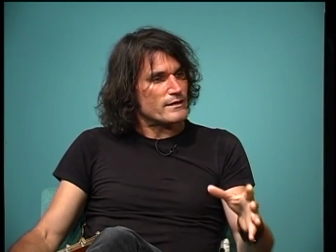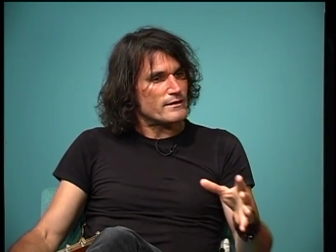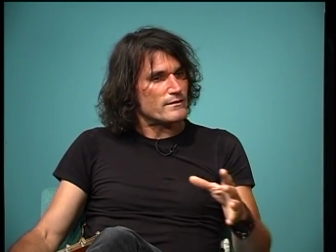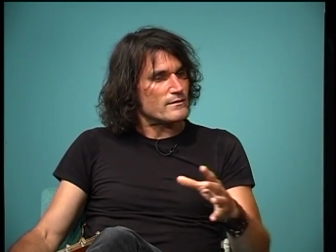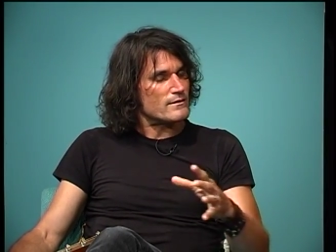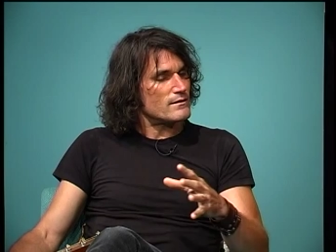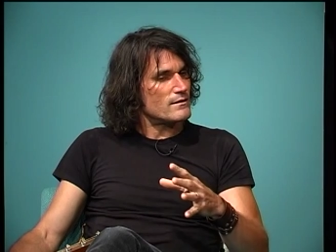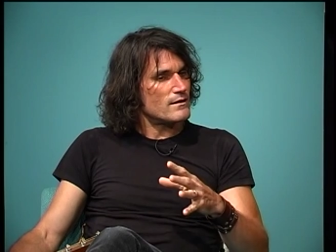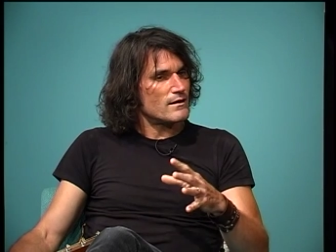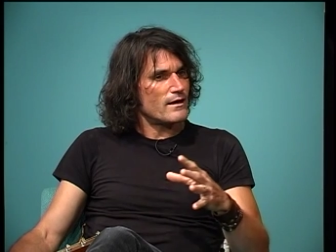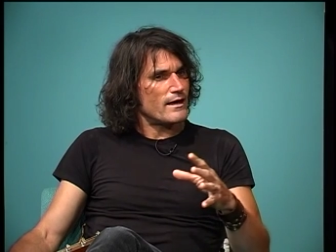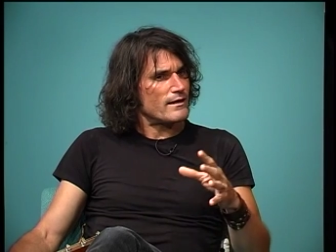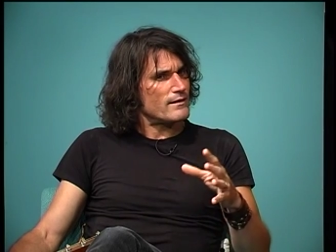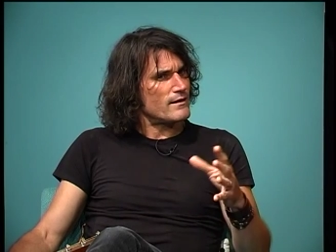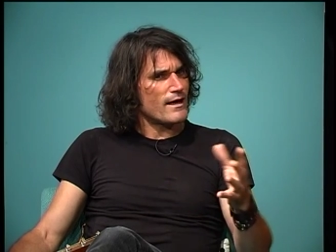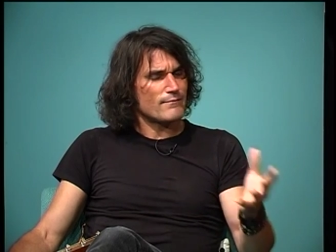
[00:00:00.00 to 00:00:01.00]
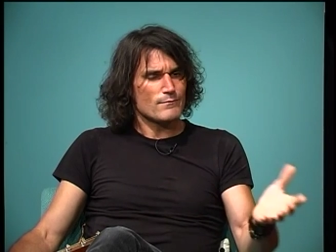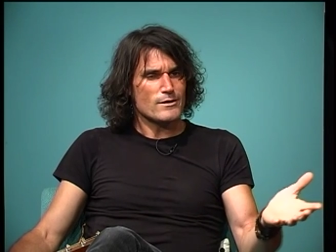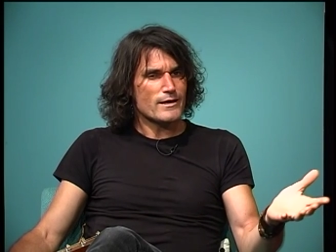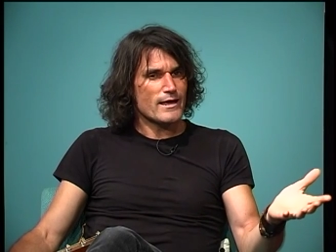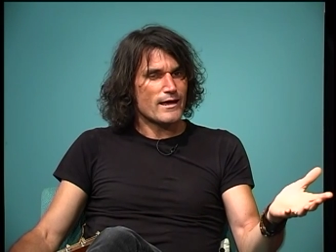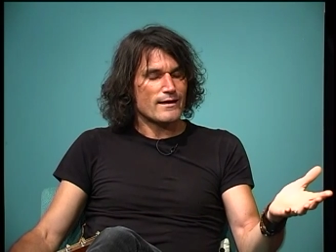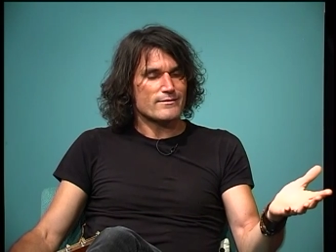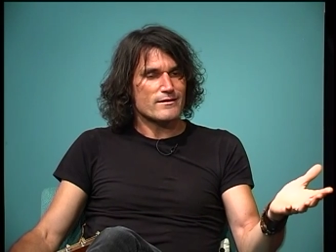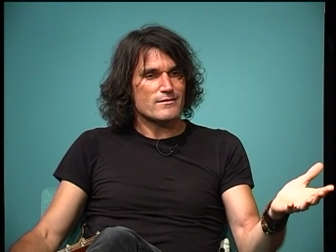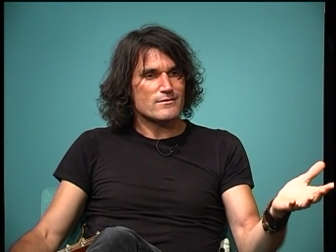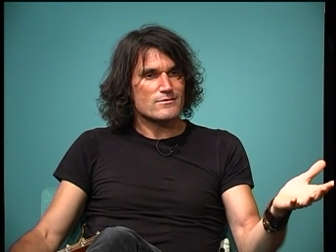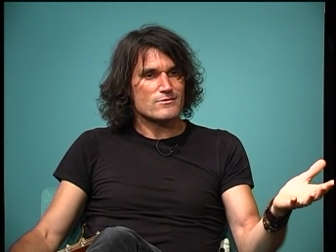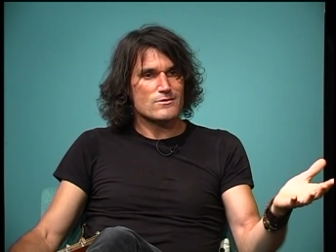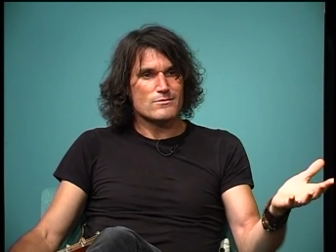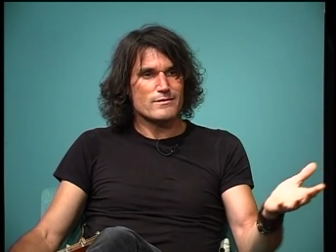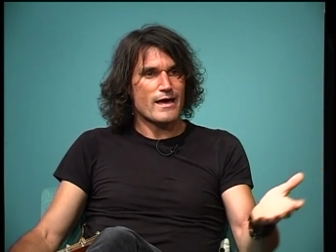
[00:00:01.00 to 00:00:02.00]
And, and I'm looking at this
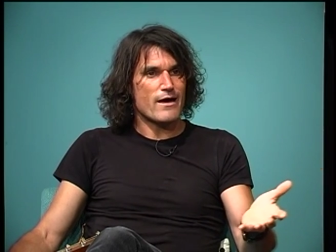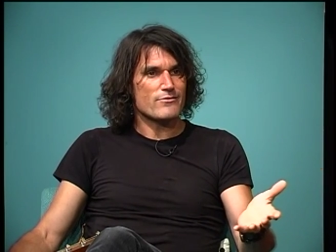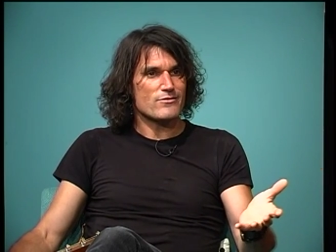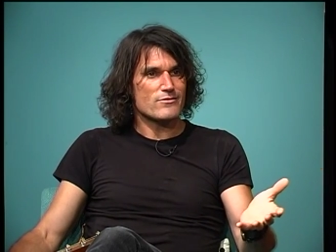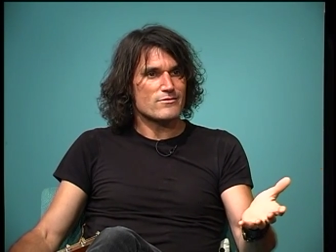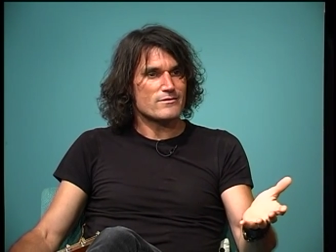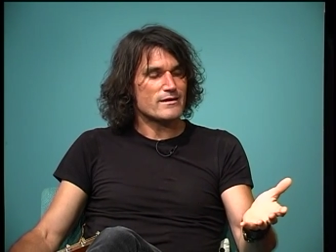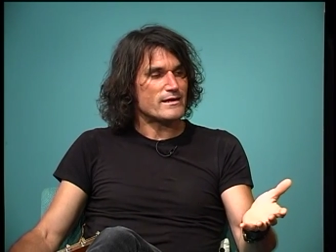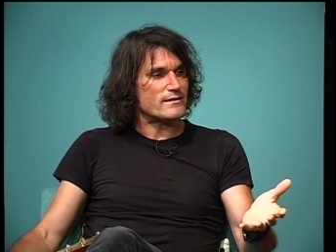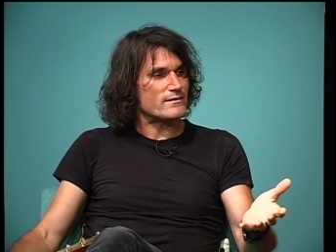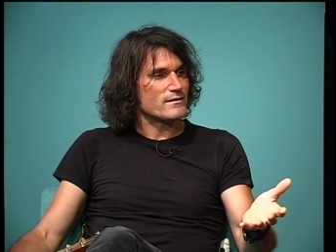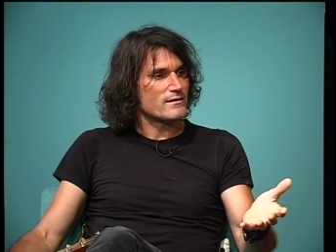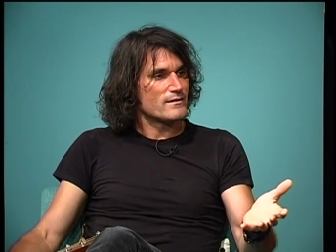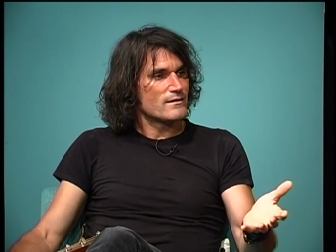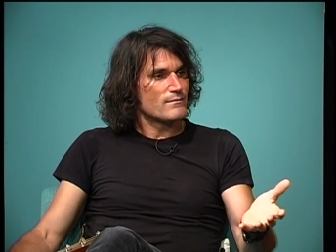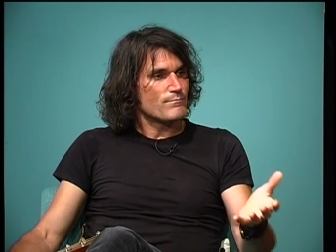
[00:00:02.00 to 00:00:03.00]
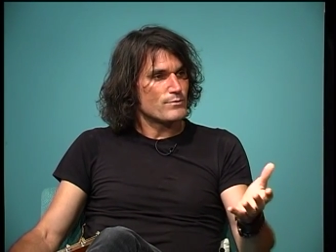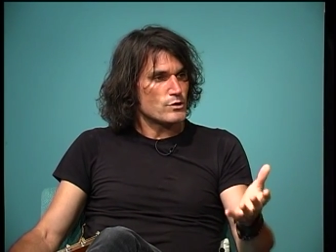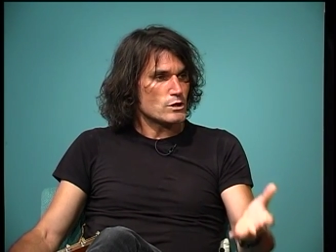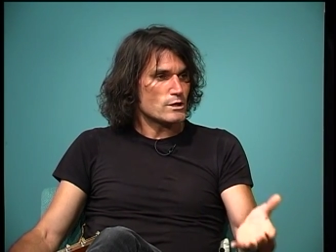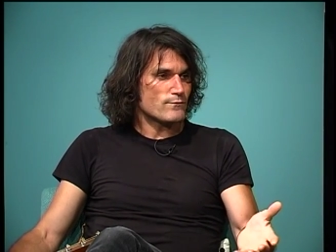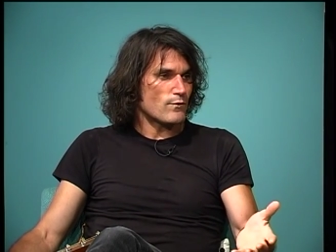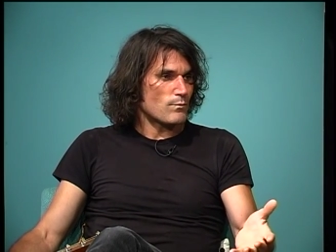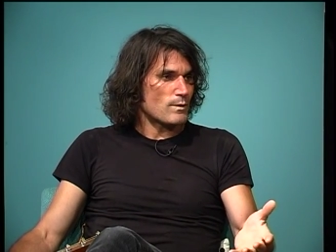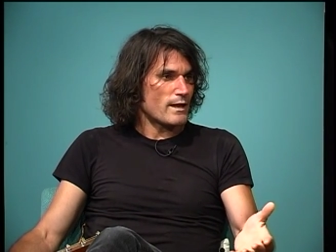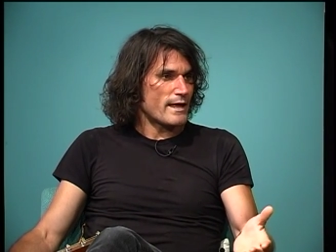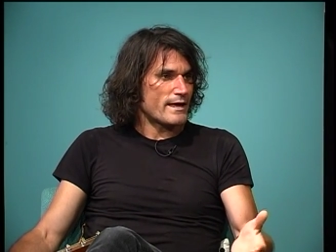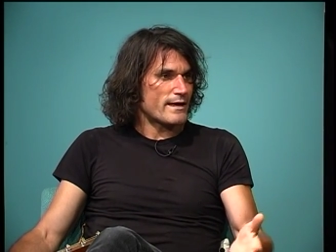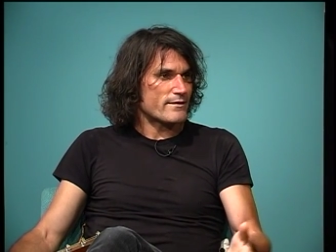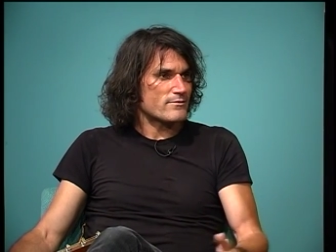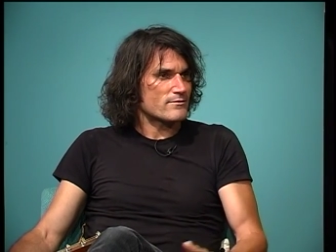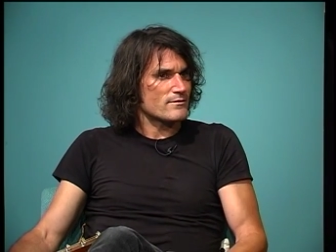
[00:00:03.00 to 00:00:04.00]
2,000 seat, beautiful
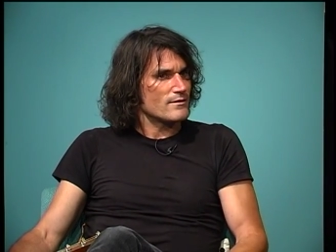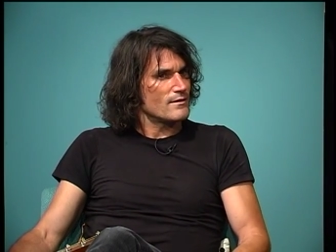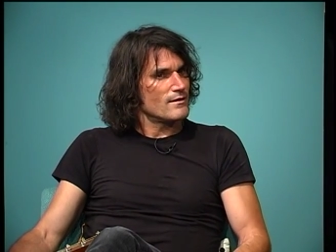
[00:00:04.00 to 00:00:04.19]
place.